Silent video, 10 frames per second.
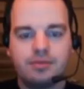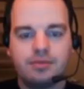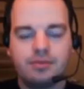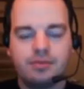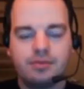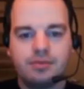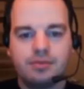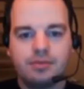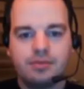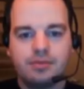
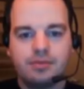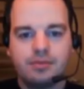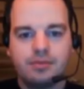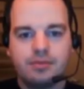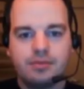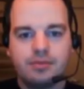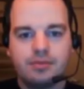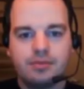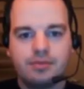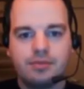
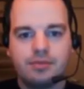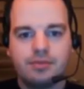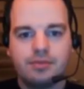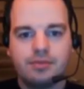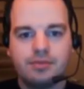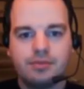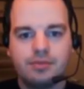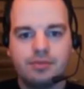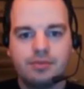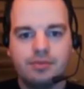
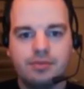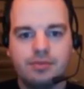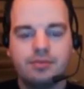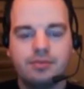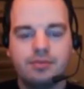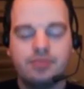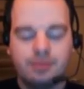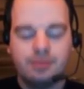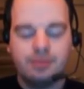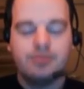
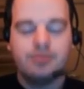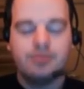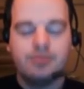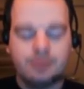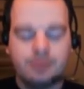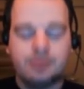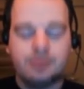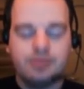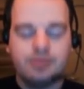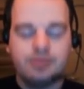
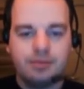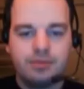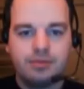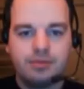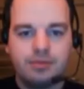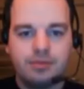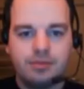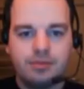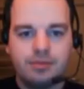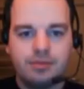
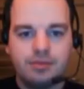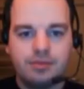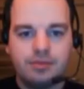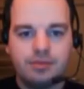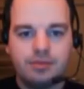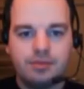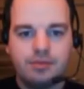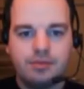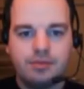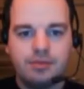
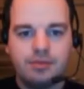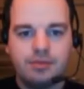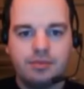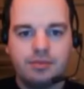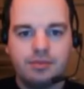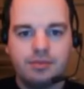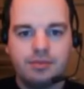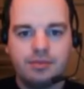(silent)